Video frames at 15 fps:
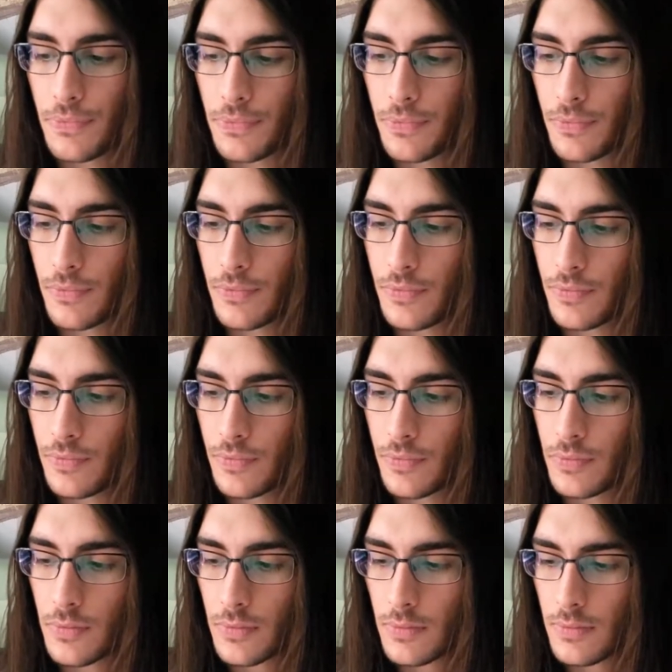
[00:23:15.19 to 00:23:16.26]

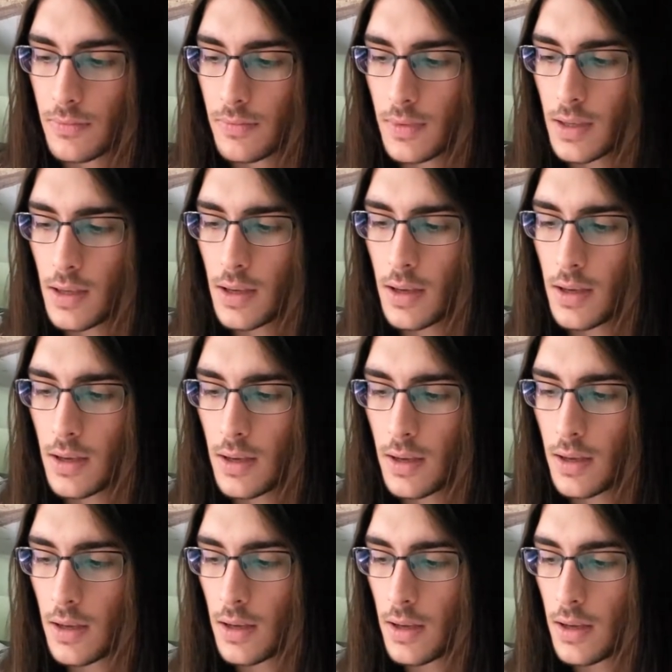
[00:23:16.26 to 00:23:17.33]

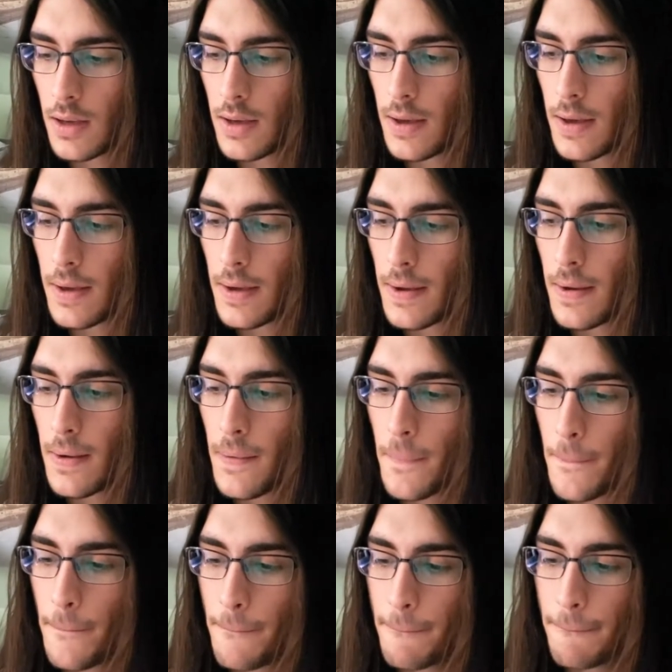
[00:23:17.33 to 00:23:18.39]

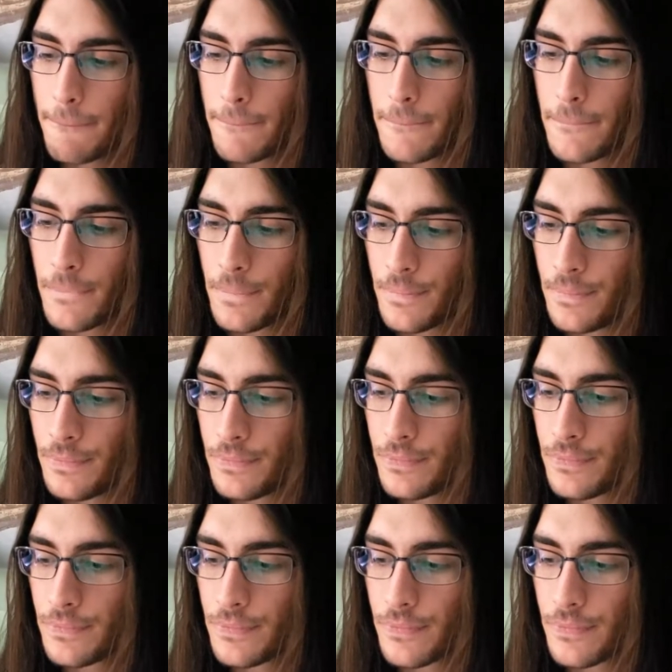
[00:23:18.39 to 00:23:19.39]
No one is speaking in this clip.